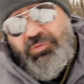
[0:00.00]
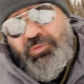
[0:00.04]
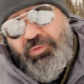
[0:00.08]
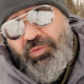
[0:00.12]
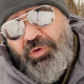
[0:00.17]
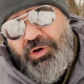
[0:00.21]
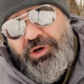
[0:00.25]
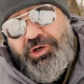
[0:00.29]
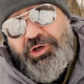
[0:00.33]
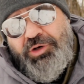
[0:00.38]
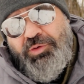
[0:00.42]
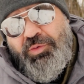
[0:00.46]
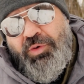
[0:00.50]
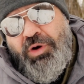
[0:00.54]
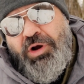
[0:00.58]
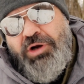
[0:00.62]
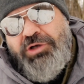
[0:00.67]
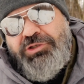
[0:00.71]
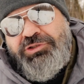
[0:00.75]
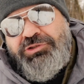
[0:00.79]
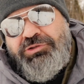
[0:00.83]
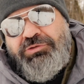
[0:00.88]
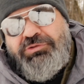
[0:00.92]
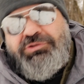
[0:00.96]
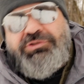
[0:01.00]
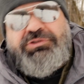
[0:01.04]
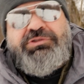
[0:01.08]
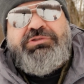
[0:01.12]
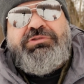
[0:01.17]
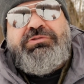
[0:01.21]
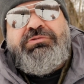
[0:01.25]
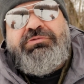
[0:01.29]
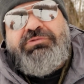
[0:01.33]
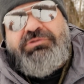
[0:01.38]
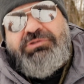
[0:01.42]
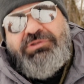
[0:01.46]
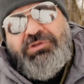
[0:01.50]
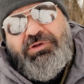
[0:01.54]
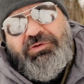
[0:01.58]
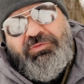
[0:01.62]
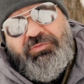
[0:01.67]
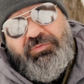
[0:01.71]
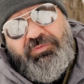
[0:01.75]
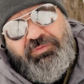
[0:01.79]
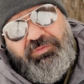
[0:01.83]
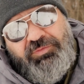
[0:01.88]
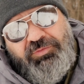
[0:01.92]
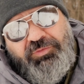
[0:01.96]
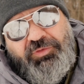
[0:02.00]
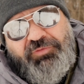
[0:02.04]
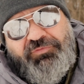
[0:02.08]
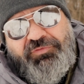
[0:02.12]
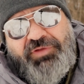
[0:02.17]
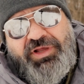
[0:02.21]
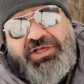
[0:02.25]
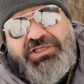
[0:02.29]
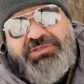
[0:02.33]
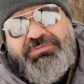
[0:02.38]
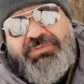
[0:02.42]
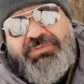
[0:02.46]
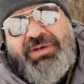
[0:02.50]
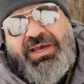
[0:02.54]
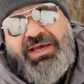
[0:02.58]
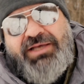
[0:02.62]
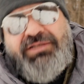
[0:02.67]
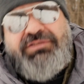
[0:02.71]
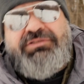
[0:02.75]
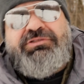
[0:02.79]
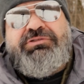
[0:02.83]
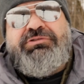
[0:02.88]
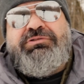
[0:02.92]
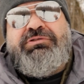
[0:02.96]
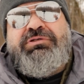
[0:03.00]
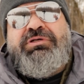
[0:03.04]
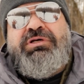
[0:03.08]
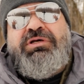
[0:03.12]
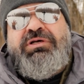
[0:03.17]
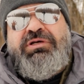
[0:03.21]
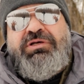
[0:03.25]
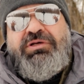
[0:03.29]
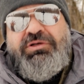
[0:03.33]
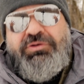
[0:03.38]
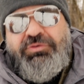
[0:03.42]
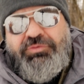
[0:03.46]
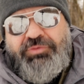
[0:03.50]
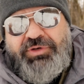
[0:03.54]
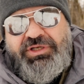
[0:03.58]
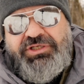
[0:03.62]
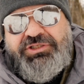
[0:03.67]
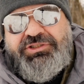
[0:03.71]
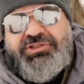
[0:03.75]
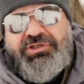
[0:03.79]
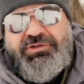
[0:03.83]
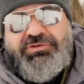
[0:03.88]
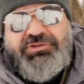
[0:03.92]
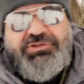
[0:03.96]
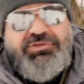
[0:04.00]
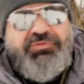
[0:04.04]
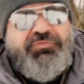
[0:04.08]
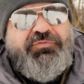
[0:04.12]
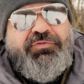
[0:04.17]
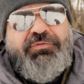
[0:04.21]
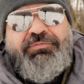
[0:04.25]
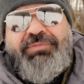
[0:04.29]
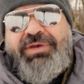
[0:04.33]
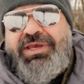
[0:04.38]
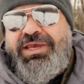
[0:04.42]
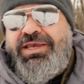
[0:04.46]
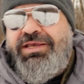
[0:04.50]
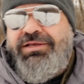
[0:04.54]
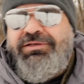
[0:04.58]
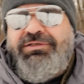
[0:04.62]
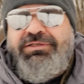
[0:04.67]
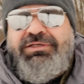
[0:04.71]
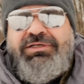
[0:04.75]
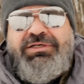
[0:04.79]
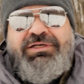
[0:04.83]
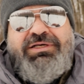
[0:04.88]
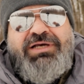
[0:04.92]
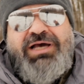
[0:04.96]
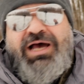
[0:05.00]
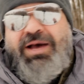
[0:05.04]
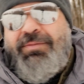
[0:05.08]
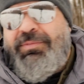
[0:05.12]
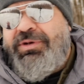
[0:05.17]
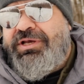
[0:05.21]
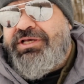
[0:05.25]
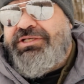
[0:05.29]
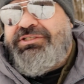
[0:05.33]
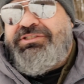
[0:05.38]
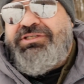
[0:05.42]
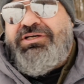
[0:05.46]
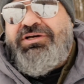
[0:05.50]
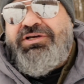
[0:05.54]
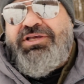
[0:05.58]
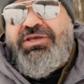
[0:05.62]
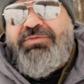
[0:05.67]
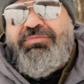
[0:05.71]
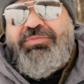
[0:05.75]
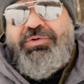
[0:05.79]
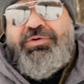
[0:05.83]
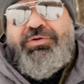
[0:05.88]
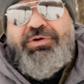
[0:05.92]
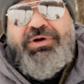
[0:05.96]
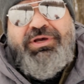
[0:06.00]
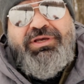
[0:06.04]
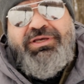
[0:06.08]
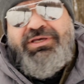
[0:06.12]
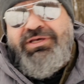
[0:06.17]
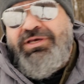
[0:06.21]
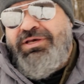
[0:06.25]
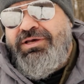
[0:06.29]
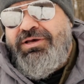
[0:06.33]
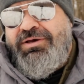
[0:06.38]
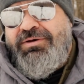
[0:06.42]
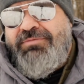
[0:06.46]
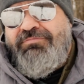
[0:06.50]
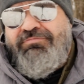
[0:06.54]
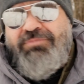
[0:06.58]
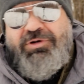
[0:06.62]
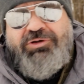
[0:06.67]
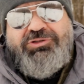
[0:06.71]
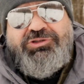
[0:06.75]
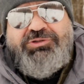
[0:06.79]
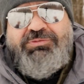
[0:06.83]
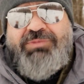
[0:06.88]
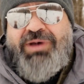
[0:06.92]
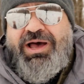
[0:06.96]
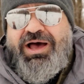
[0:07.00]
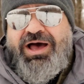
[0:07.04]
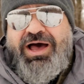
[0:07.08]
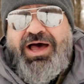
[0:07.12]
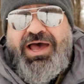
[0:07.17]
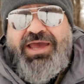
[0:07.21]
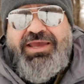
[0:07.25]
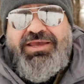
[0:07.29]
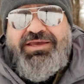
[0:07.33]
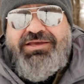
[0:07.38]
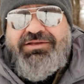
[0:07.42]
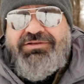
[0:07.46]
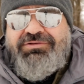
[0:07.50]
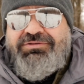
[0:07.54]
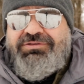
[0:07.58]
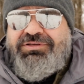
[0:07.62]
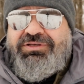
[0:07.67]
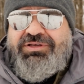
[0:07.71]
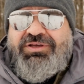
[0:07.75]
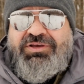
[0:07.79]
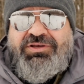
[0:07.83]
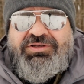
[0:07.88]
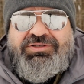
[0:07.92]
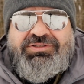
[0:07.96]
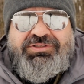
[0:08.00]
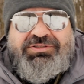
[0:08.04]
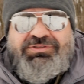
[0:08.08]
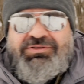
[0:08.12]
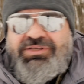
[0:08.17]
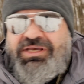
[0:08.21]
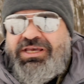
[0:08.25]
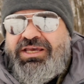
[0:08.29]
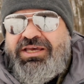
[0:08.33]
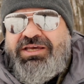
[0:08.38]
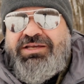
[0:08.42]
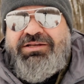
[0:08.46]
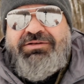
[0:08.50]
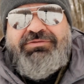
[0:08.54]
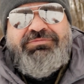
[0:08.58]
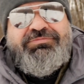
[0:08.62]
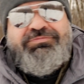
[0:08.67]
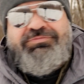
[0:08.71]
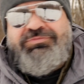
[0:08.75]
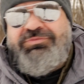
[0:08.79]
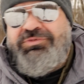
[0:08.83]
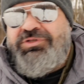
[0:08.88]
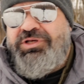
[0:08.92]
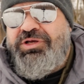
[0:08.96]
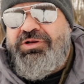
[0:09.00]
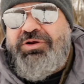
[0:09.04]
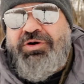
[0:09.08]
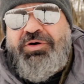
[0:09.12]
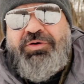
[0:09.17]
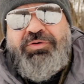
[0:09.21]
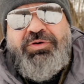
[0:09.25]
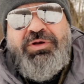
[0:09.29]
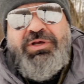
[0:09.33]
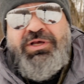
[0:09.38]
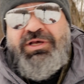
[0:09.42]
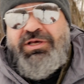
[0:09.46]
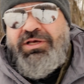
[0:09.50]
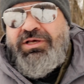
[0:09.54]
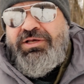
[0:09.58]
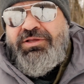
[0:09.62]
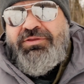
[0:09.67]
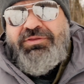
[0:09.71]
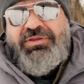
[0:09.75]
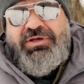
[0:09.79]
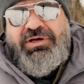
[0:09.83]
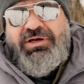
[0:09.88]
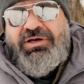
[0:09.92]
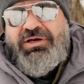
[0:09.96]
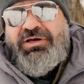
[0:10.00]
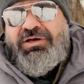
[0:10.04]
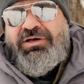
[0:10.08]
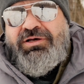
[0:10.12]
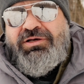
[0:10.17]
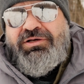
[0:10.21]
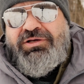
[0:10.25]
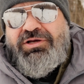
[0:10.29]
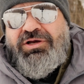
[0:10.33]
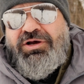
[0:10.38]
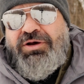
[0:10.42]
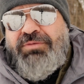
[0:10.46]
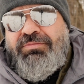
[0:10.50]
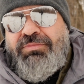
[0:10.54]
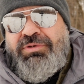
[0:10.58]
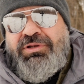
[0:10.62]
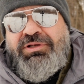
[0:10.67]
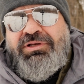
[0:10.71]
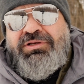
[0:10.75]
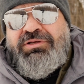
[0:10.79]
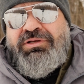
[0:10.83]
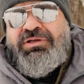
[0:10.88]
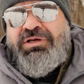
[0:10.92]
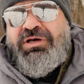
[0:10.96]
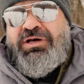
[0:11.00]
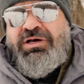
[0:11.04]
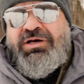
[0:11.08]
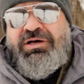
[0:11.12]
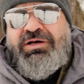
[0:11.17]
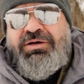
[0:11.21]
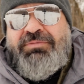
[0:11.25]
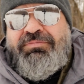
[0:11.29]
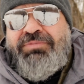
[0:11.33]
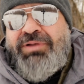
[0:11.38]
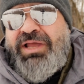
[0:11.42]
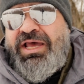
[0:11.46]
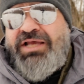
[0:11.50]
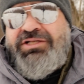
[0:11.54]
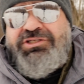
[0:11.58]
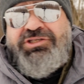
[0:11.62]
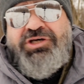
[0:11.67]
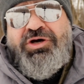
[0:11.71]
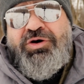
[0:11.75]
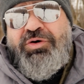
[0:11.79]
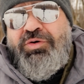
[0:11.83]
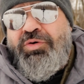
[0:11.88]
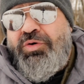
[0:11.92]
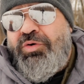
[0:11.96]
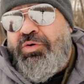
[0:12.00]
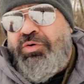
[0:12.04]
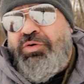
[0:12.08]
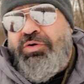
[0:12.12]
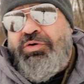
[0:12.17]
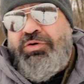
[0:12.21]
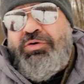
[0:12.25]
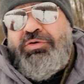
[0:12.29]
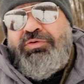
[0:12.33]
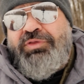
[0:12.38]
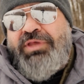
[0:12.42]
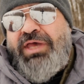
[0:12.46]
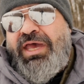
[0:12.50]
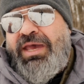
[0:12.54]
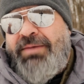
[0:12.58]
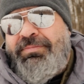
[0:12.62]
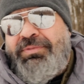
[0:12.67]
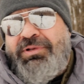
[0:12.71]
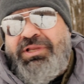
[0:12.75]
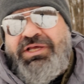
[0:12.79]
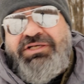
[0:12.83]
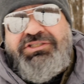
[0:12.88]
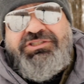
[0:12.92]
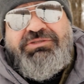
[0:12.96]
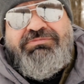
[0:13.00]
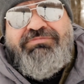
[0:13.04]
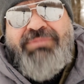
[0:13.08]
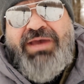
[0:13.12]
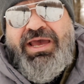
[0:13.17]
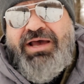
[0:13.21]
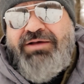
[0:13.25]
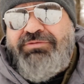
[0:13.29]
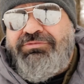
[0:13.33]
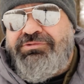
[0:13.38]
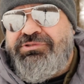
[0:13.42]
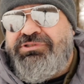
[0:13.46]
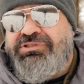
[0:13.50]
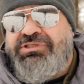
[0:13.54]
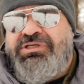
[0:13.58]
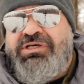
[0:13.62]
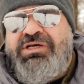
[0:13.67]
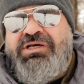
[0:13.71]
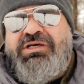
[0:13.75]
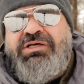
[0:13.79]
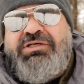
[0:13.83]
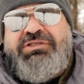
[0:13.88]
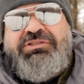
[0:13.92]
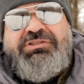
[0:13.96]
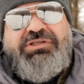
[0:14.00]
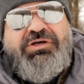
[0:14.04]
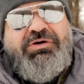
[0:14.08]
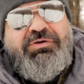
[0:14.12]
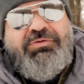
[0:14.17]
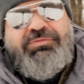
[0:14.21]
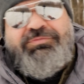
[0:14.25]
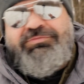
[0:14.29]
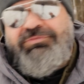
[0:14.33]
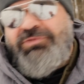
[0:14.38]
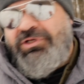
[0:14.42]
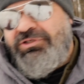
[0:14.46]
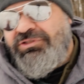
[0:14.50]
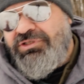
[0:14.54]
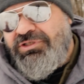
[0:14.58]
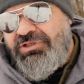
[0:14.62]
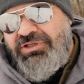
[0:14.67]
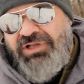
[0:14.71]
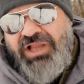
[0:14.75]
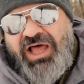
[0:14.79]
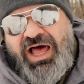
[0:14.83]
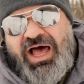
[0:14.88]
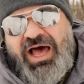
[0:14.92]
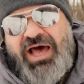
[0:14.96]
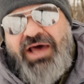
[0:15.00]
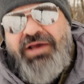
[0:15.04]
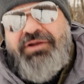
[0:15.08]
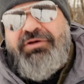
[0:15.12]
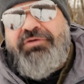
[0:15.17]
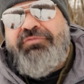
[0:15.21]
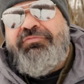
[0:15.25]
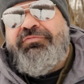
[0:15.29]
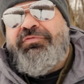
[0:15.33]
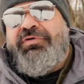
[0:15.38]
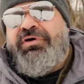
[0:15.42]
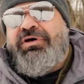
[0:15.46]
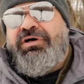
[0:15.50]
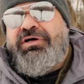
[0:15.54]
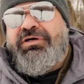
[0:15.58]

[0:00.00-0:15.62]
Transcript: what are your water sources. So it reflects back to research. For me, I'm a Kentucky boy. Most of my hiking is in, the Cumberland Plateau or the Appalachian Mountains. So there's a lot of